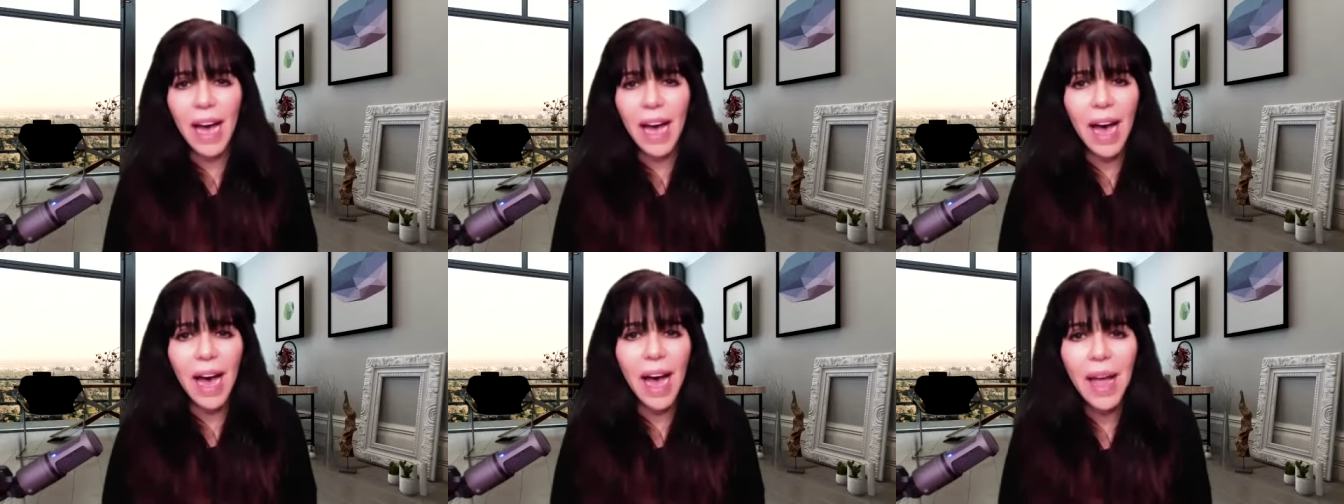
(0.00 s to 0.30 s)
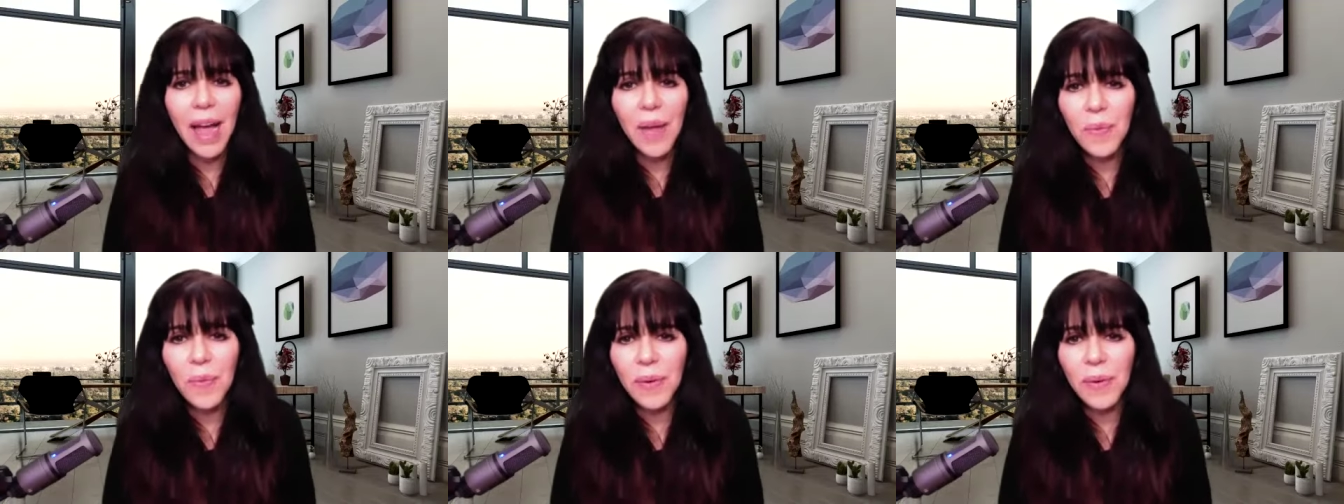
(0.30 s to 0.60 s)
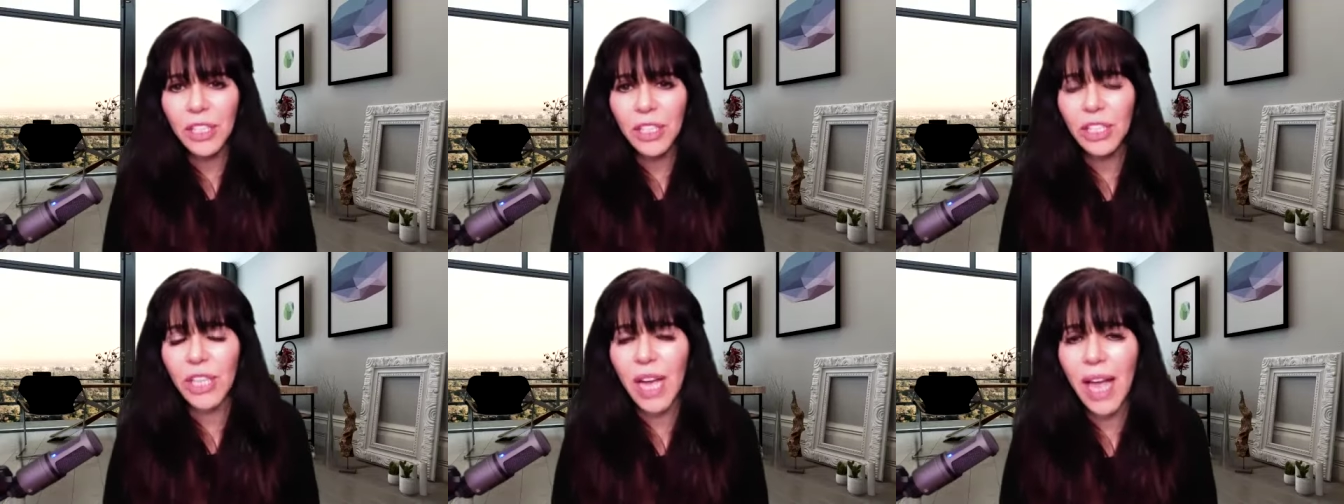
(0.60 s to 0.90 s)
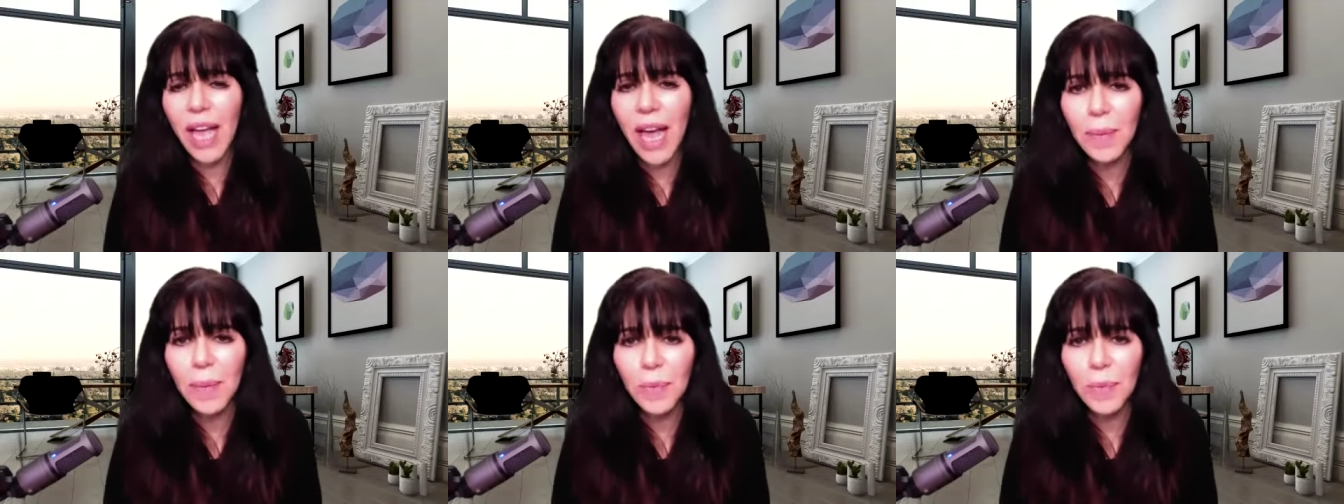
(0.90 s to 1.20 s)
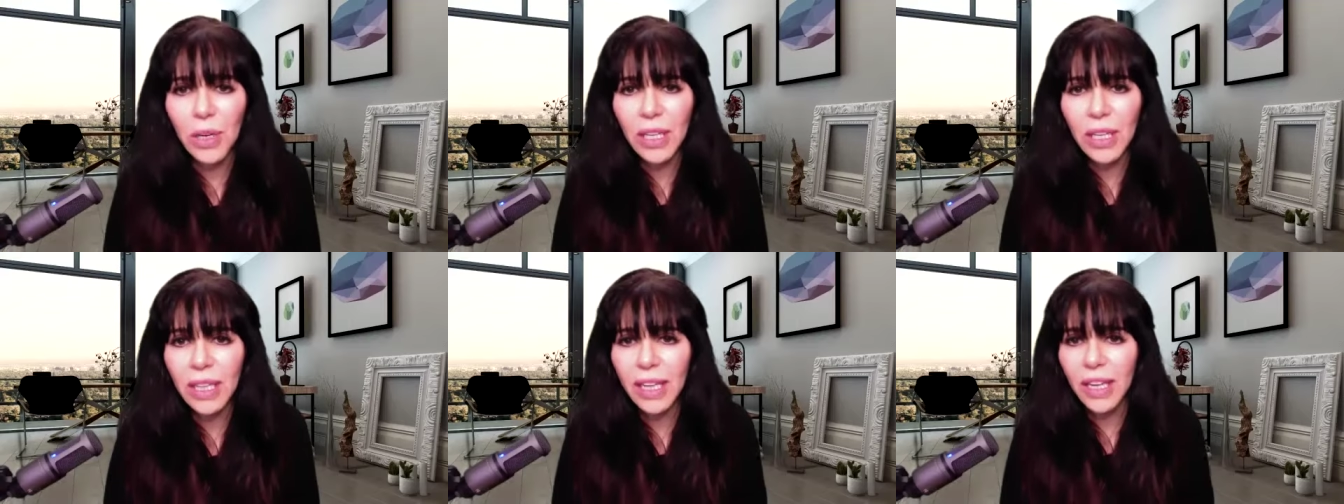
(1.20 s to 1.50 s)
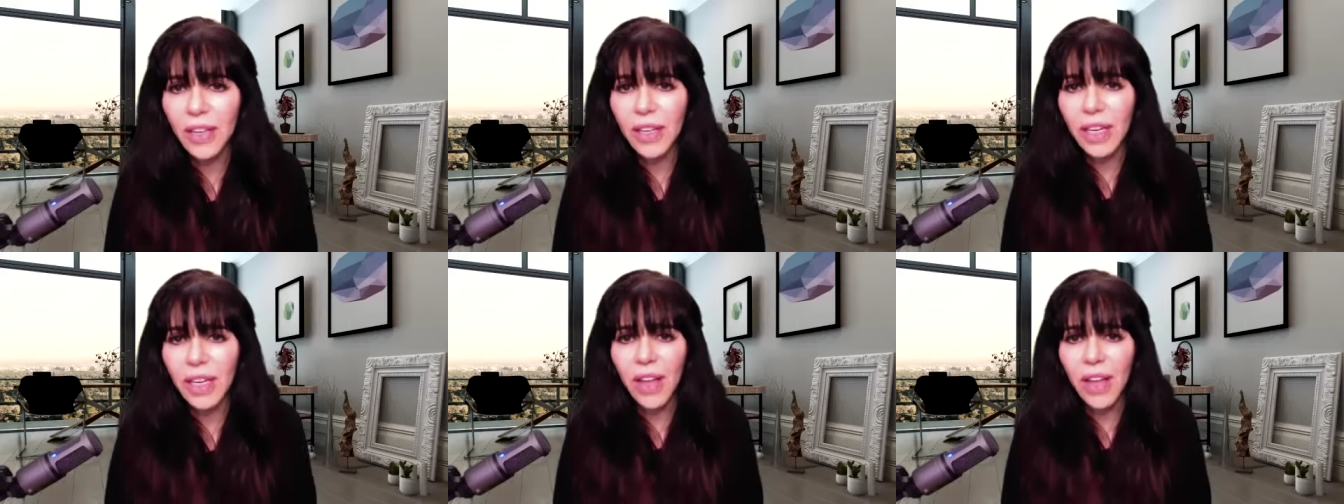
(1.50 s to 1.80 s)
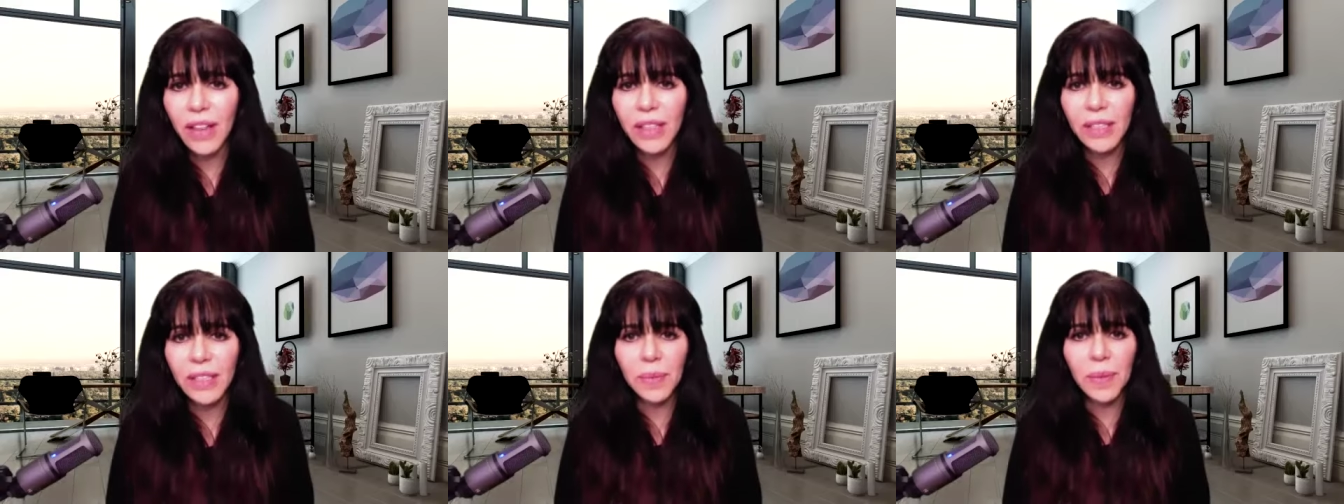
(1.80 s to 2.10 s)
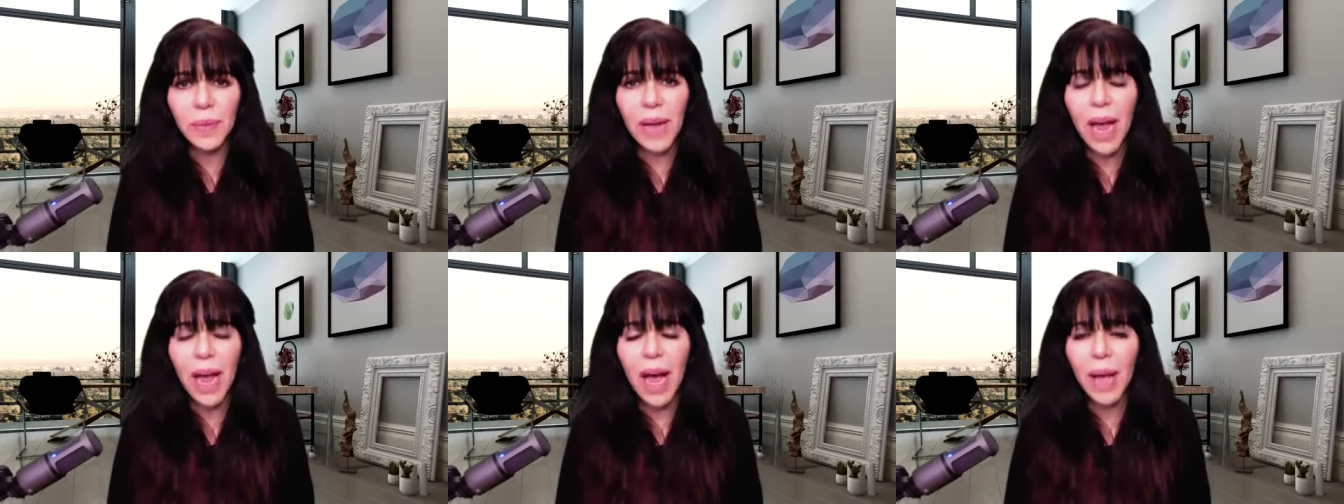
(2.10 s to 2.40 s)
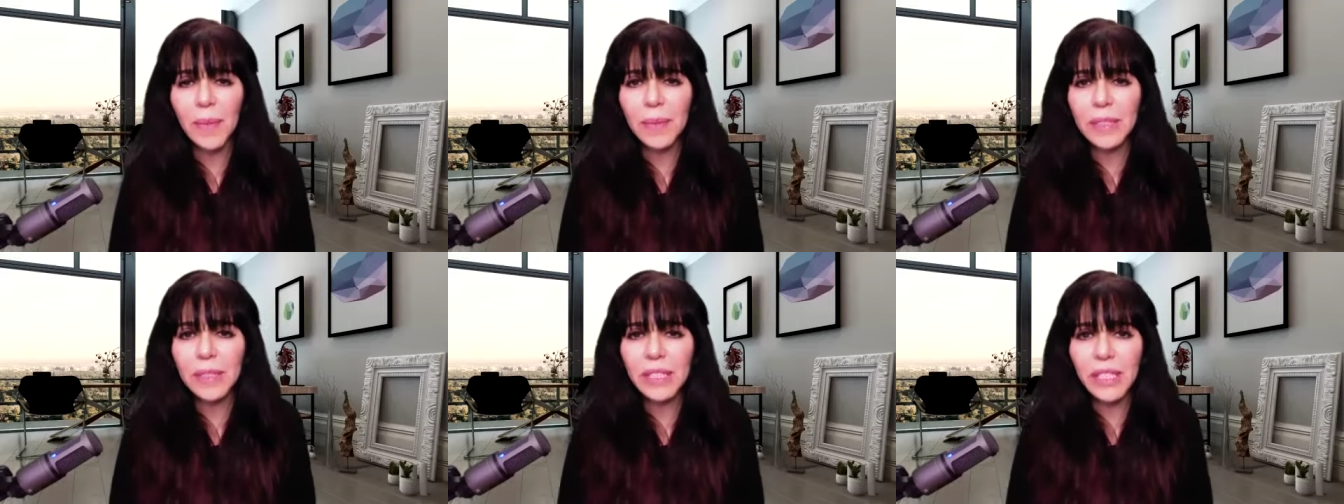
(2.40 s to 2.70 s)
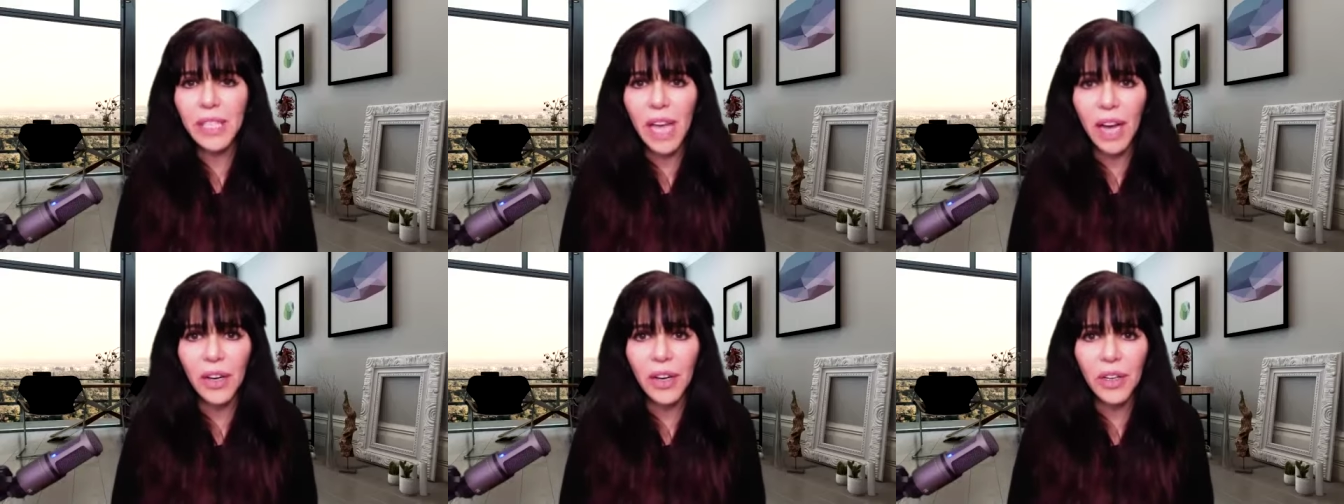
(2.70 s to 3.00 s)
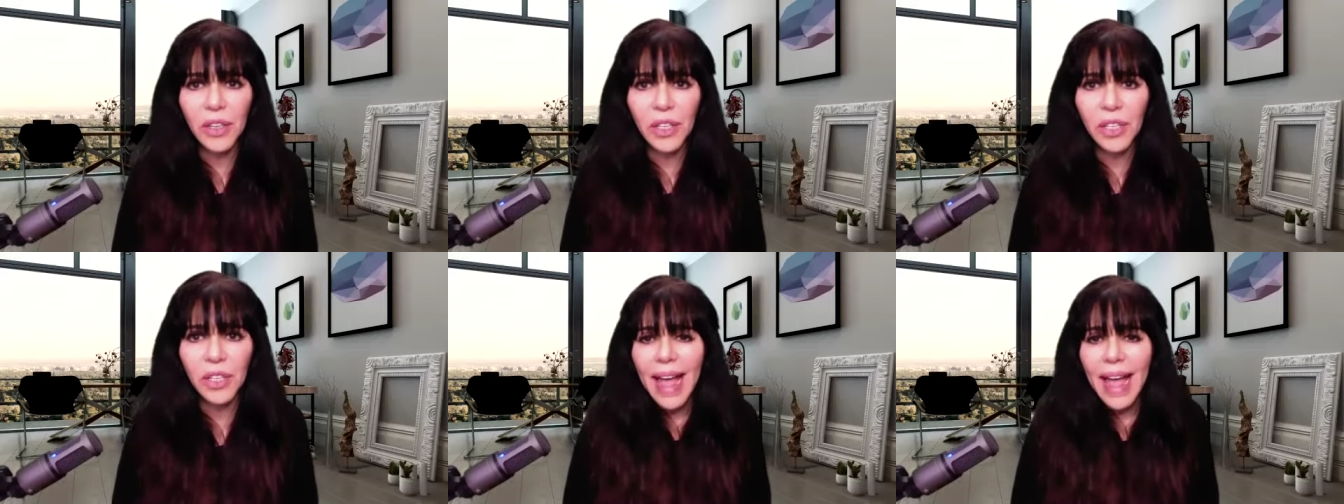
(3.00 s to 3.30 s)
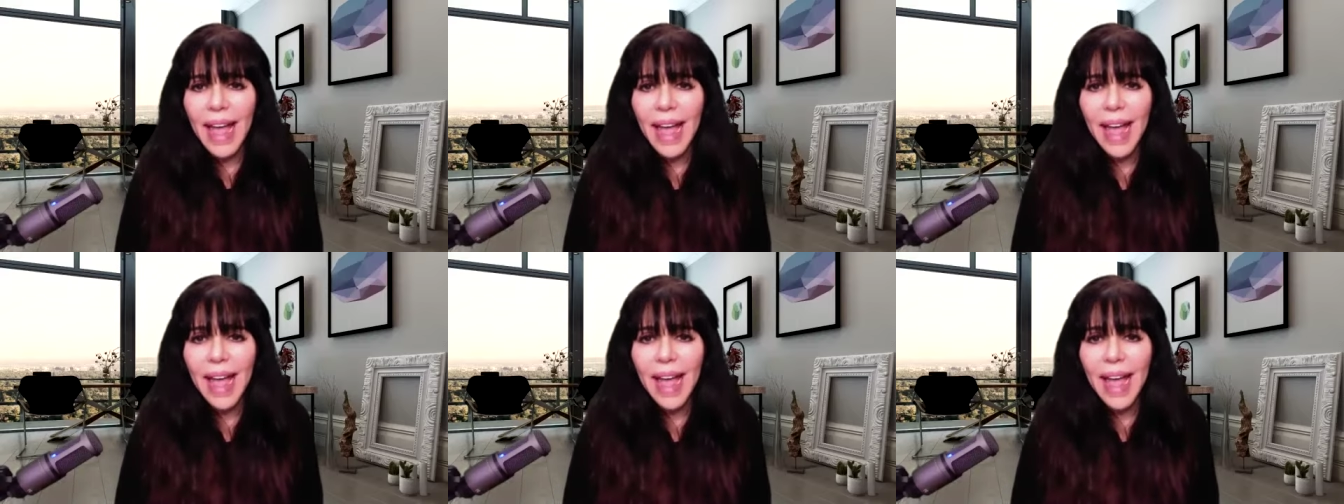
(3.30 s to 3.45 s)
I wish I had more clarity on this when I was younger.